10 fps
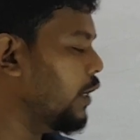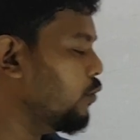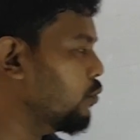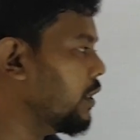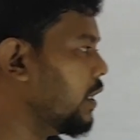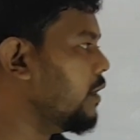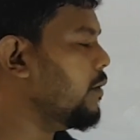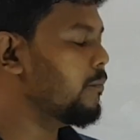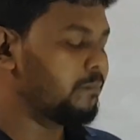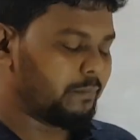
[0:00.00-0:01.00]

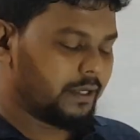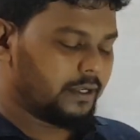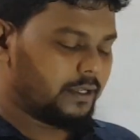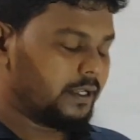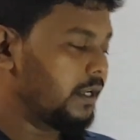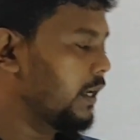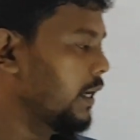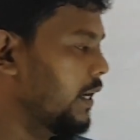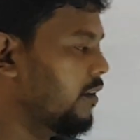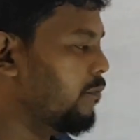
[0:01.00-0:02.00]
union B.
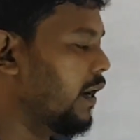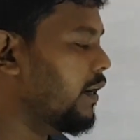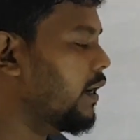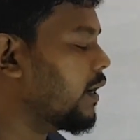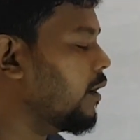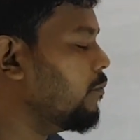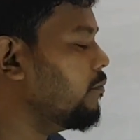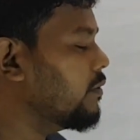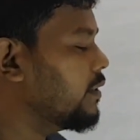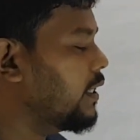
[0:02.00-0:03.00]
In Venn
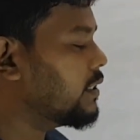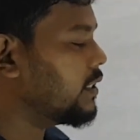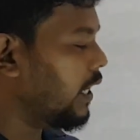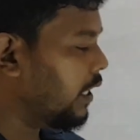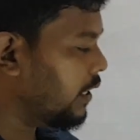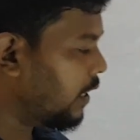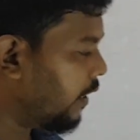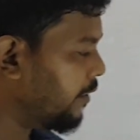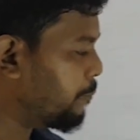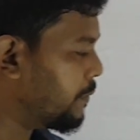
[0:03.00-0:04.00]
diagram, this
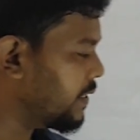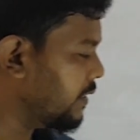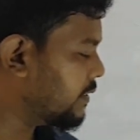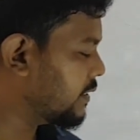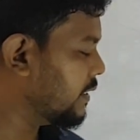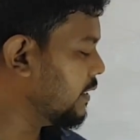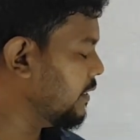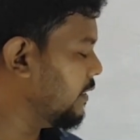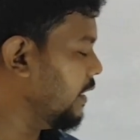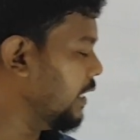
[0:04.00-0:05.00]
area represents
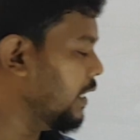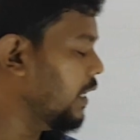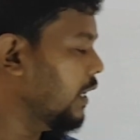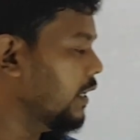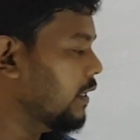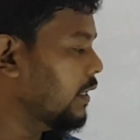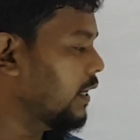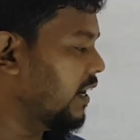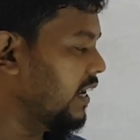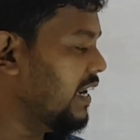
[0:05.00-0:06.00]
the
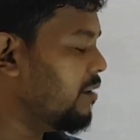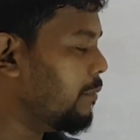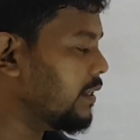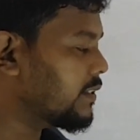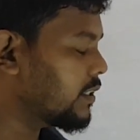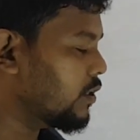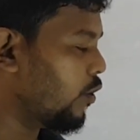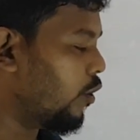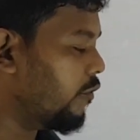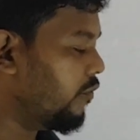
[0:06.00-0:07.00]
elements
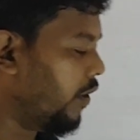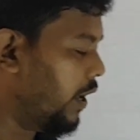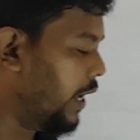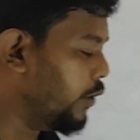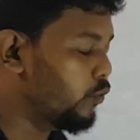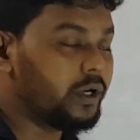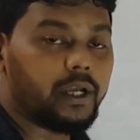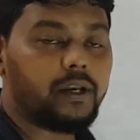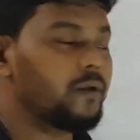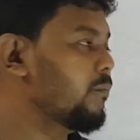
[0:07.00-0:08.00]
of A
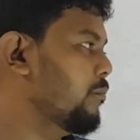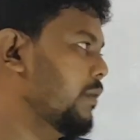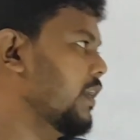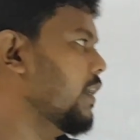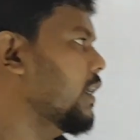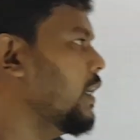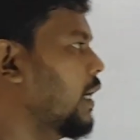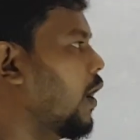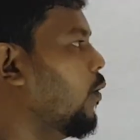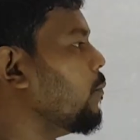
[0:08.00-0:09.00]
union B.
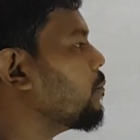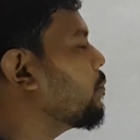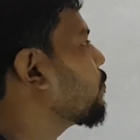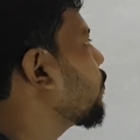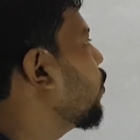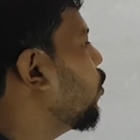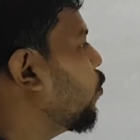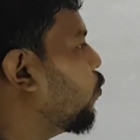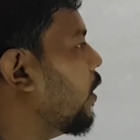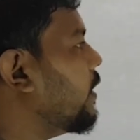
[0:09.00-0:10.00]
Now,
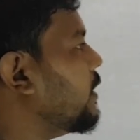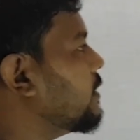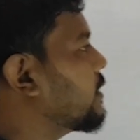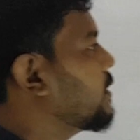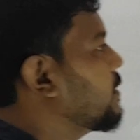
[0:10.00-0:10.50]
what is